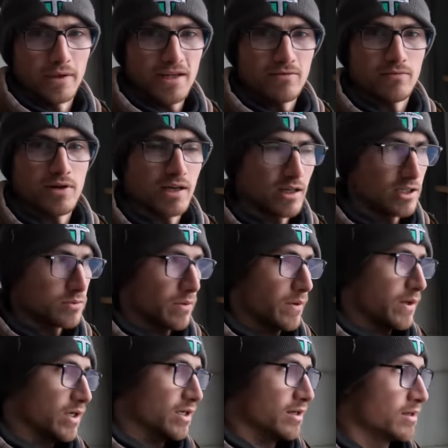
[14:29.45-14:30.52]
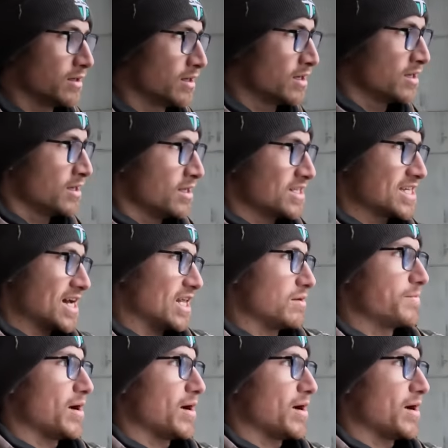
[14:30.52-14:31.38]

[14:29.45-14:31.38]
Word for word: We didn't realize we were gonna tear the